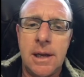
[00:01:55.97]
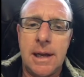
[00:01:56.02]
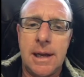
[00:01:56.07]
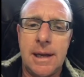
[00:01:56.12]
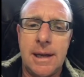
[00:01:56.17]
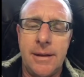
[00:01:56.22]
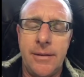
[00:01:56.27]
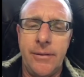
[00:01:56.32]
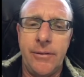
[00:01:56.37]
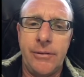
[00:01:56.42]

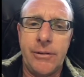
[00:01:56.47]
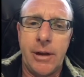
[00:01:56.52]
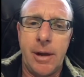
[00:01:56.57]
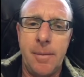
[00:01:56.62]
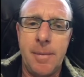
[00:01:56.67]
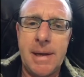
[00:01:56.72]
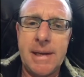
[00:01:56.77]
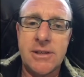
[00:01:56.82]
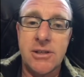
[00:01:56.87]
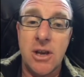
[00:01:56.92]
And
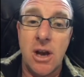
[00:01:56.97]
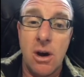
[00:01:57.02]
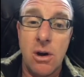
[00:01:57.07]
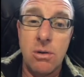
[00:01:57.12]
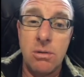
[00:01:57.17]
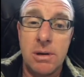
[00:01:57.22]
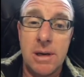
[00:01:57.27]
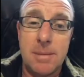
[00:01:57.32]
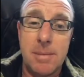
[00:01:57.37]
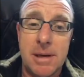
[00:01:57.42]
it's
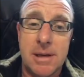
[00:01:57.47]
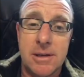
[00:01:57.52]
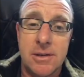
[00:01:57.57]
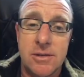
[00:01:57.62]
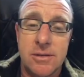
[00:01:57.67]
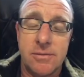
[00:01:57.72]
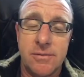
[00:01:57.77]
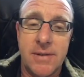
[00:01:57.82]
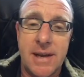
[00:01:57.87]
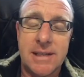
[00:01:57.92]
only
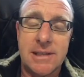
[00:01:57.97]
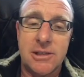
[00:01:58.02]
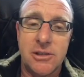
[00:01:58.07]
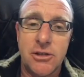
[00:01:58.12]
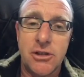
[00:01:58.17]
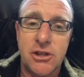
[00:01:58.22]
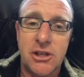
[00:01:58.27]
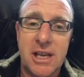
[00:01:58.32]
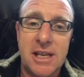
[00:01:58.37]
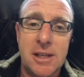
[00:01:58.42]
because of Vettel's
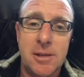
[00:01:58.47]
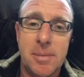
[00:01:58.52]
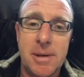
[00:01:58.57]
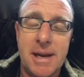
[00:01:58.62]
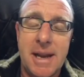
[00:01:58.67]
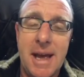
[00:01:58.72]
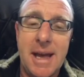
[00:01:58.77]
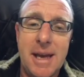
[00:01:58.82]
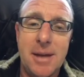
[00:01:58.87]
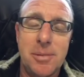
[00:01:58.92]
skill being
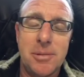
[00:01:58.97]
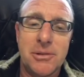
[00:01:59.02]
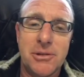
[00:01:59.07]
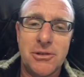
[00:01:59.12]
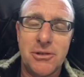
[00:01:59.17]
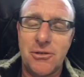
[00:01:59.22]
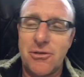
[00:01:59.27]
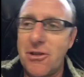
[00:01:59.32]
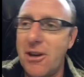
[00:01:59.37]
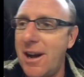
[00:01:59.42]
able
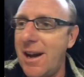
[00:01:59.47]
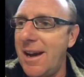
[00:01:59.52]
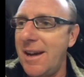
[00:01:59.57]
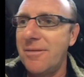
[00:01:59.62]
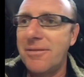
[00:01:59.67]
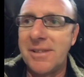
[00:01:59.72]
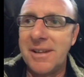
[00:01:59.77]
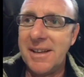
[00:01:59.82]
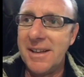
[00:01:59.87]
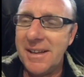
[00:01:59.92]
to
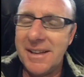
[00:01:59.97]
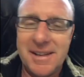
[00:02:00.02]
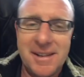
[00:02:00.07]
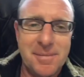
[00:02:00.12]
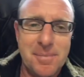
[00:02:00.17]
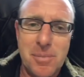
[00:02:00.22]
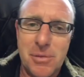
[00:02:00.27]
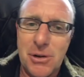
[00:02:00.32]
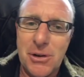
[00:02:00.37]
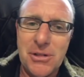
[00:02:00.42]
drive
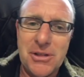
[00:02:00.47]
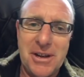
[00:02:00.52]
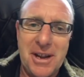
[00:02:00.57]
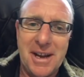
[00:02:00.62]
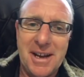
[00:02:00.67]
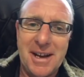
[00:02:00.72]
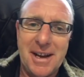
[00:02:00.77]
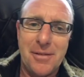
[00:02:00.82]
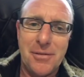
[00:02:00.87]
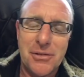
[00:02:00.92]
more than
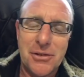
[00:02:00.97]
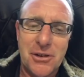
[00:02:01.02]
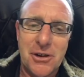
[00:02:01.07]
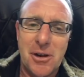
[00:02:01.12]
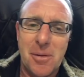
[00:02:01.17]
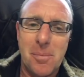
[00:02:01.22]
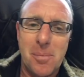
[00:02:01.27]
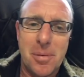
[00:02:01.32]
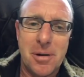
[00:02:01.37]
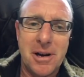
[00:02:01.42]
half the
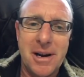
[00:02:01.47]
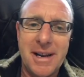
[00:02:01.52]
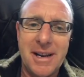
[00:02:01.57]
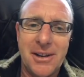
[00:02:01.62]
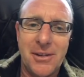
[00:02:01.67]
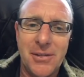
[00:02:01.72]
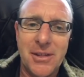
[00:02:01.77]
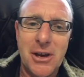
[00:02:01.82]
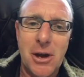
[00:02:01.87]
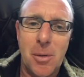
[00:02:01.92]
Grand Prix
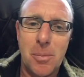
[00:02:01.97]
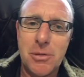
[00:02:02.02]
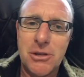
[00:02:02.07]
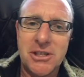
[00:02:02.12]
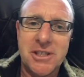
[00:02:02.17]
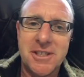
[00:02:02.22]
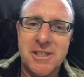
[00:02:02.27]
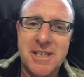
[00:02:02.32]
on the option